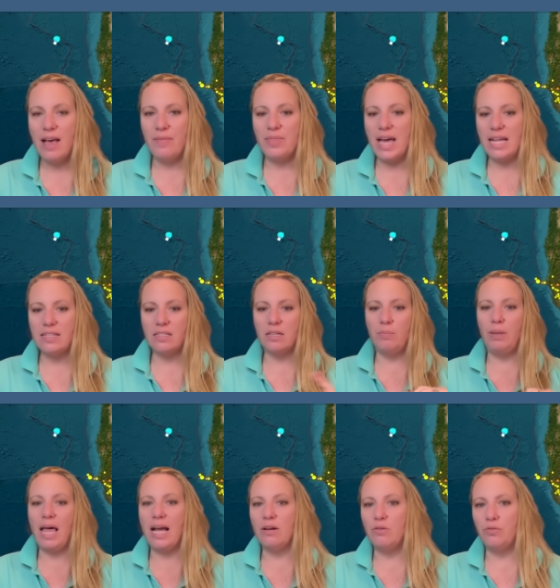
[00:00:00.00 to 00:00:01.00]
That's the
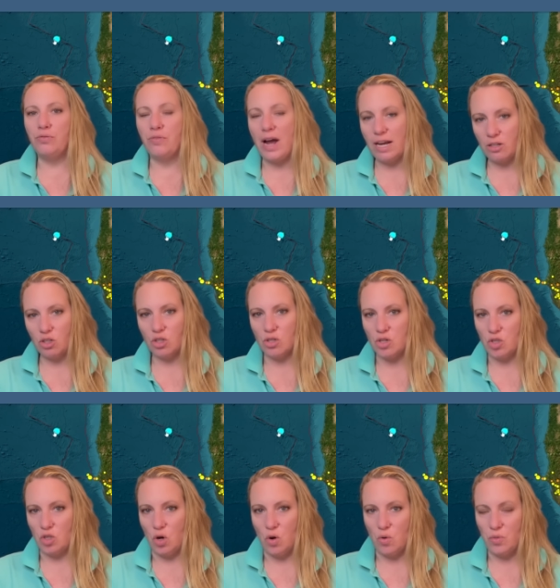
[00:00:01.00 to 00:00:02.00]
Blanco fracture
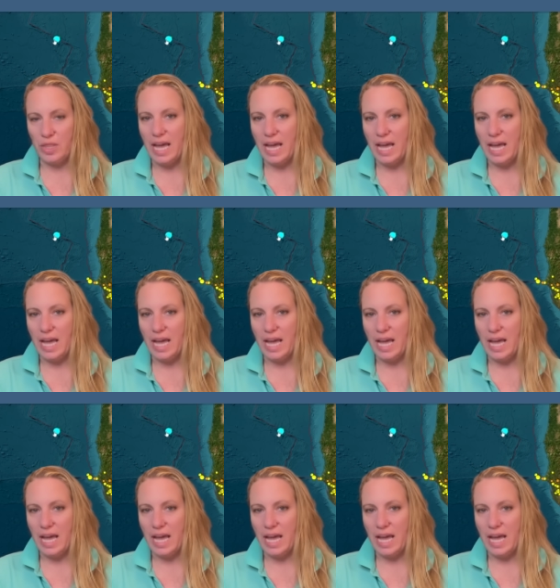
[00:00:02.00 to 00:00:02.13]
zone.